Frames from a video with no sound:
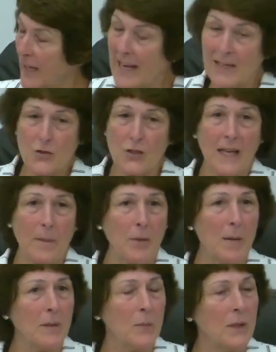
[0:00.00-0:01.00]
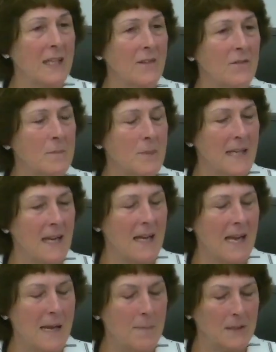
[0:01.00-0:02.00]
Actually, I probably wouldn't even been
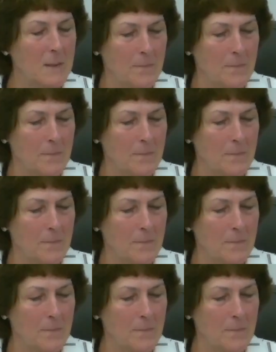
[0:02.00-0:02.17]
able to